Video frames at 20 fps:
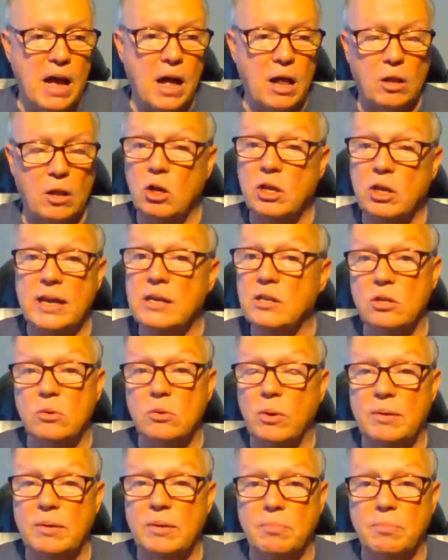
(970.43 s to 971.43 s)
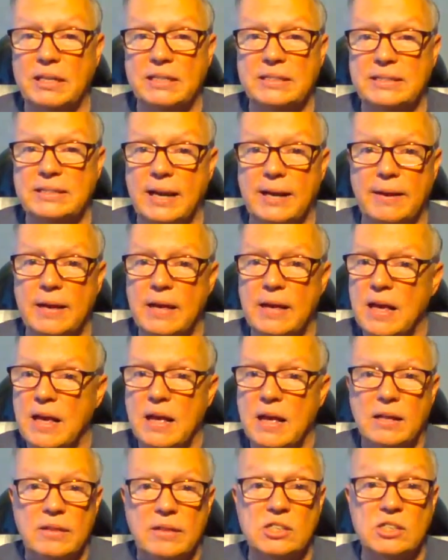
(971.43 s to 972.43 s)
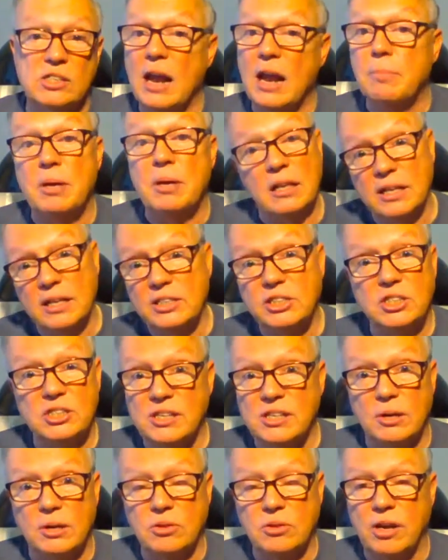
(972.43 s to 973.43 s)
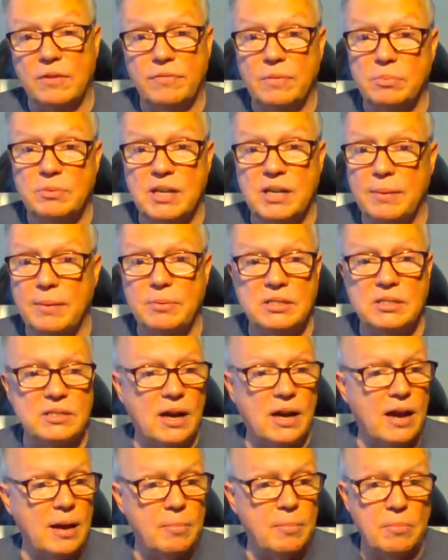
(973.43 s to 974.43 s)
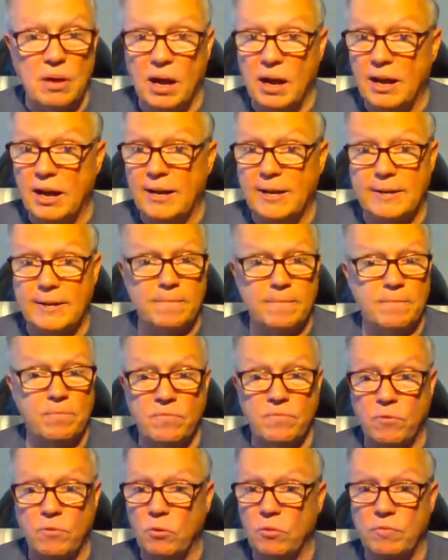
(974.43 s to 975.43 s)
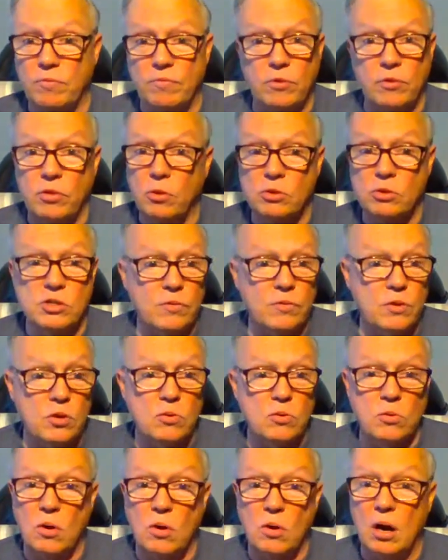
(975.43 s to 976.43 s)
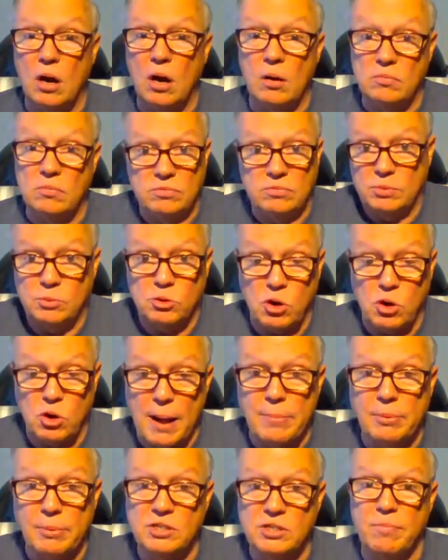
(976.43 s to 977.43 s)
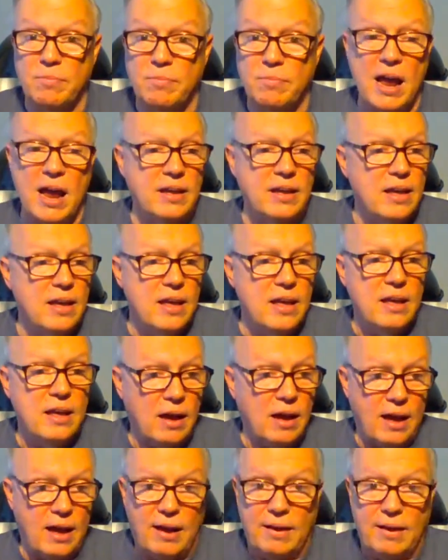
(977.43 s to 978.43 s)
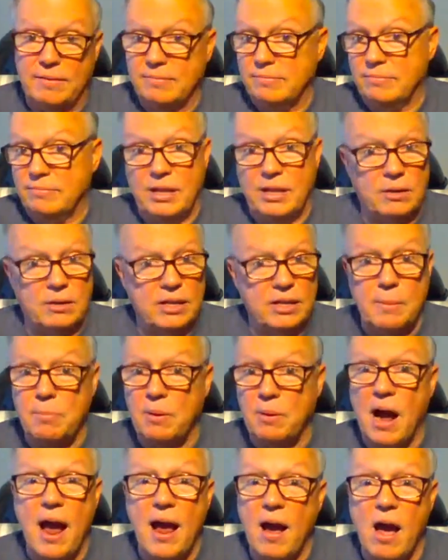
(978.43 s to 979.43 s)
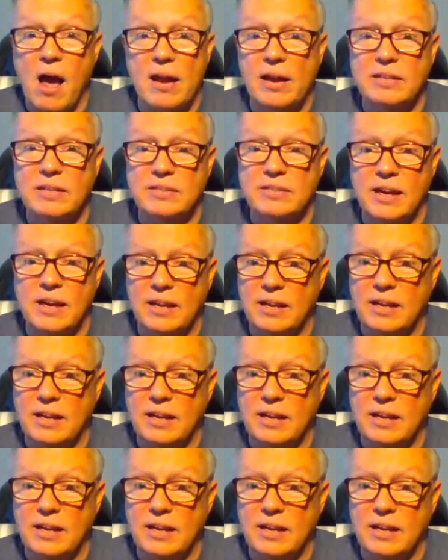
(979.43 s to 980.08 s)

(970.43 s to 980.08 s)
I'll look into it, but there's got to be glitches out there from time to time. For those of you who are subscribers of mine, you know, keep an eye on it.